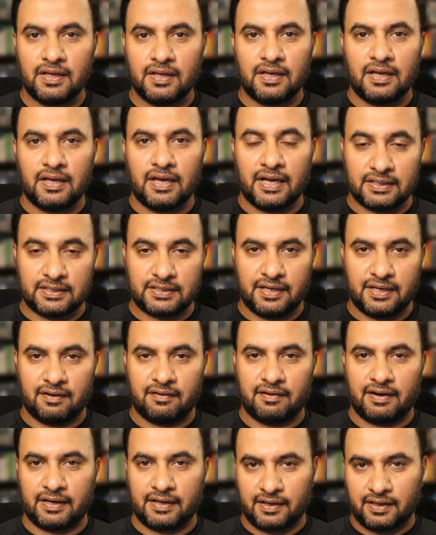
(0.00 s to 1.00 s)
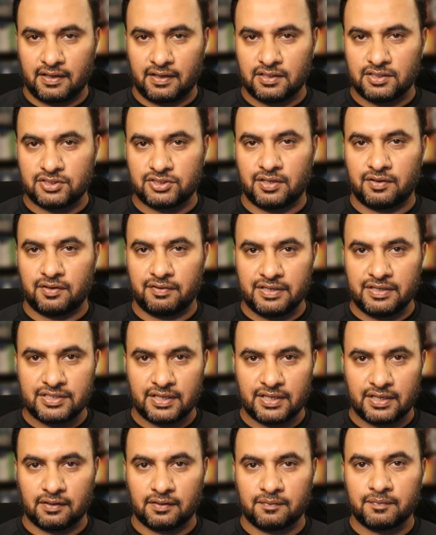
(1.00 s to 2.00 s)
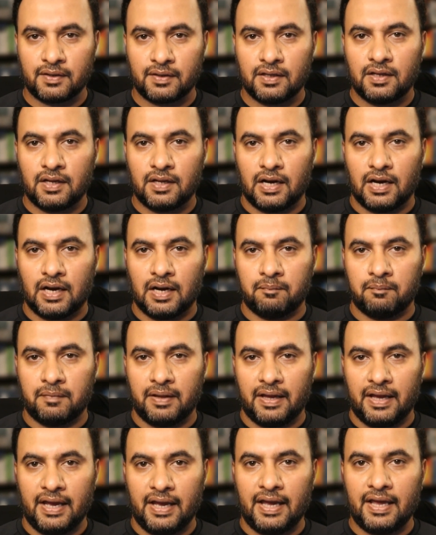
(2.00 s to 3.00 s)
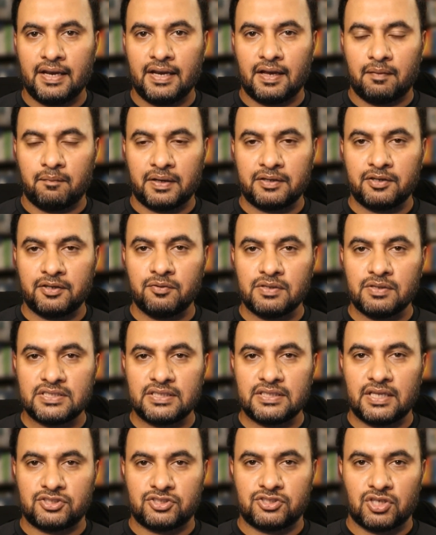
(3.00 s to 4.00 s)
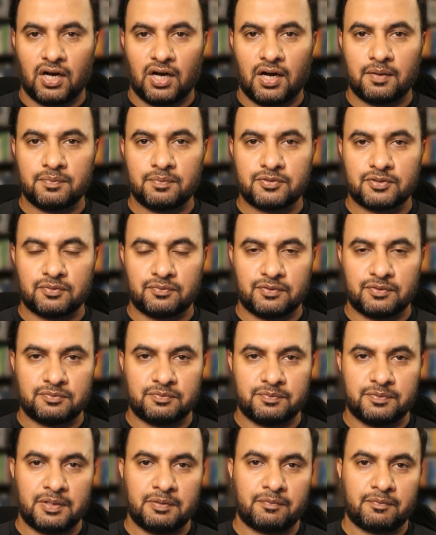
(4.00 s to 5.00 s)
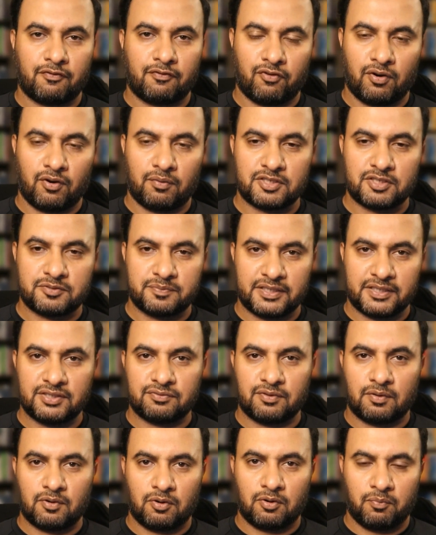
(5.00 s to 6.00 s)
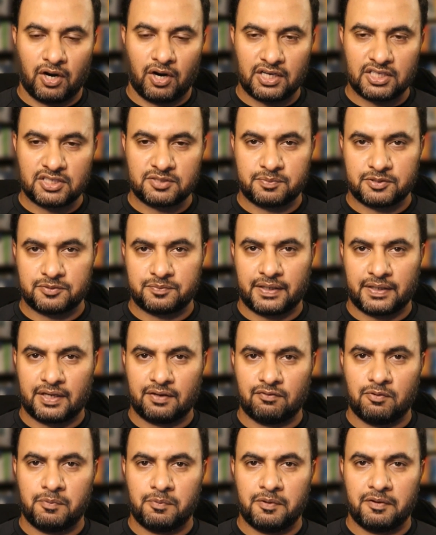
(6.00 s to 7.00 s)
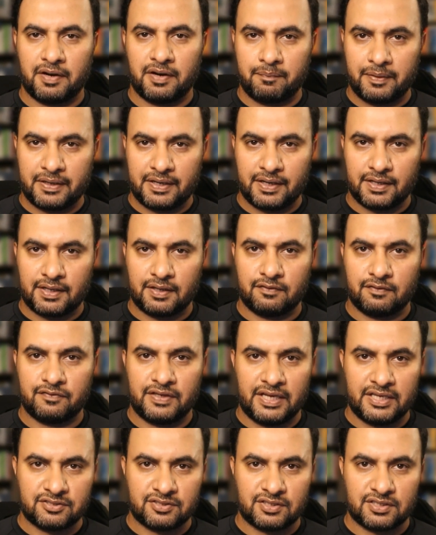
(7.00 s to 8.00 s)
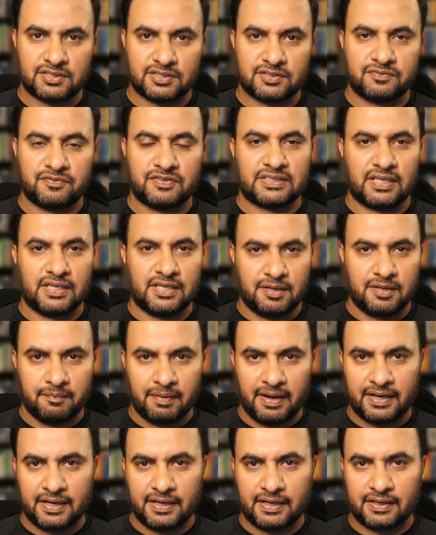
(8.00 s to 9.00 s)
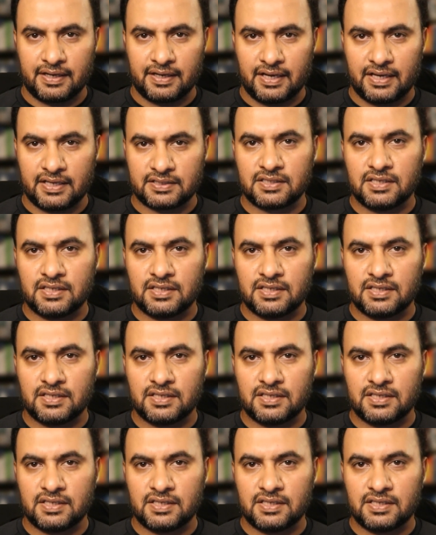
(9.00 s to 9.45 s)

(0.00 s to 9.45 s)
healthcare, agriculture, retail. But you will see that jobs being performed, especially from a robotics perspective, will be repetitive, dangerous, physically demanding tasks,